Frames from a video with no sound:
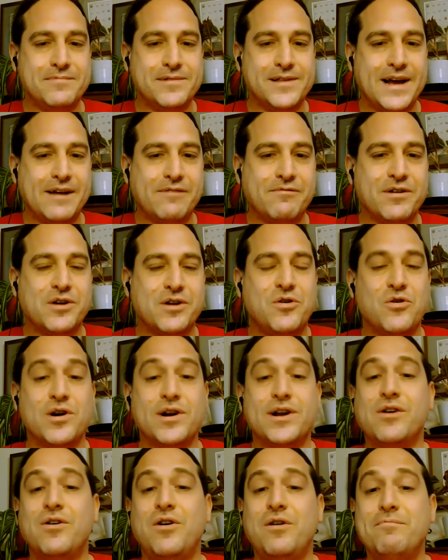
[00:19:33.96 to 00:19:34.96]
like
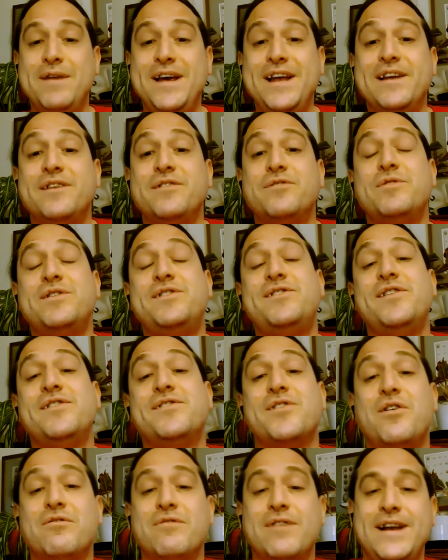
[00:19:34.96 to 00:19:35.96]
recording all meetings, which
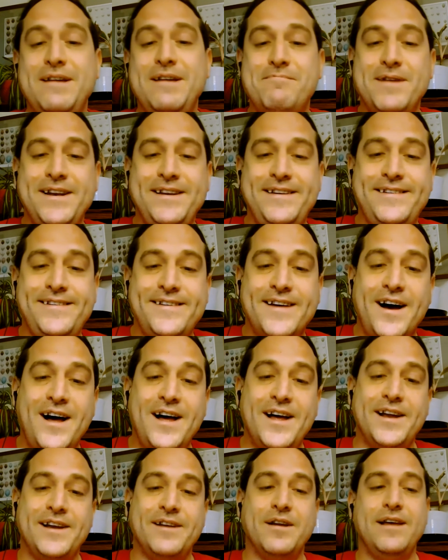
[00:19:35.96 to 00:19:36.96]
has already been
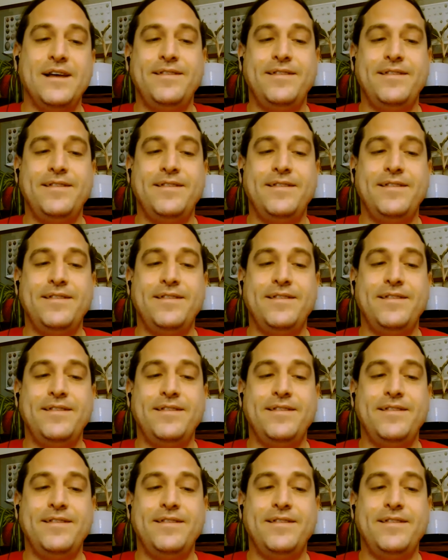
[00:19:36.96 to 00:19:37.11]
done.